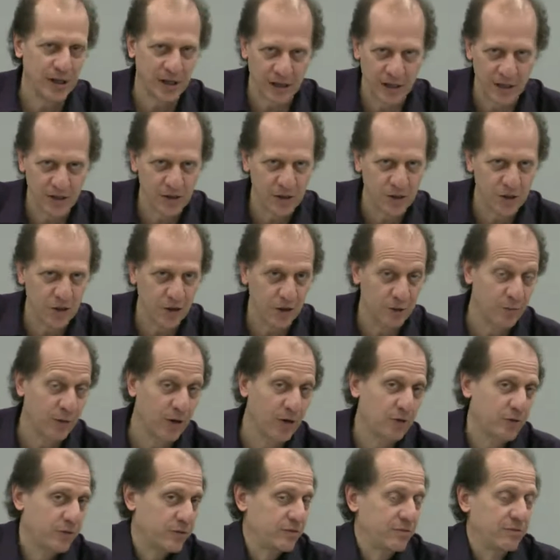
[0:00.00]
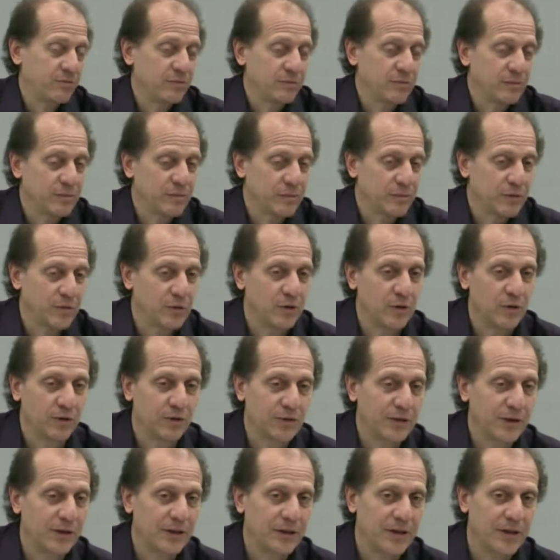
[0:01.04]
is good. Both you'll feel